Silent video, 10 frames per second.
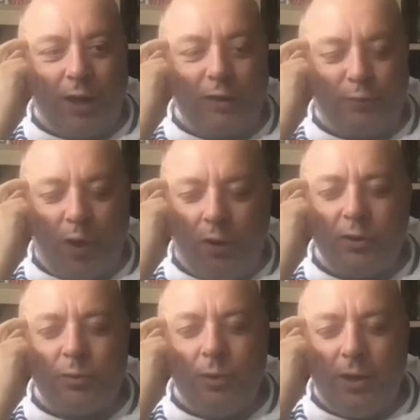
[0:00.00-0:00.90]
far
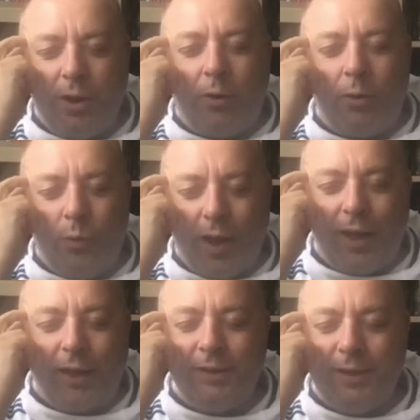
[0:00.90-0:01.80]
as we are
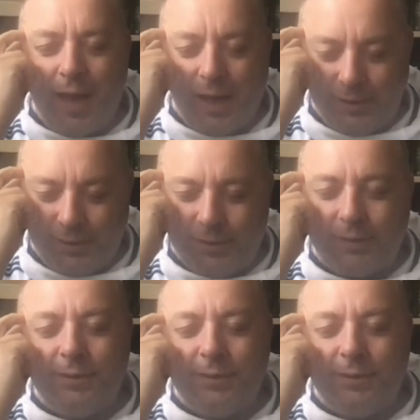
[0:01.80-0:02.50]
aware, yes.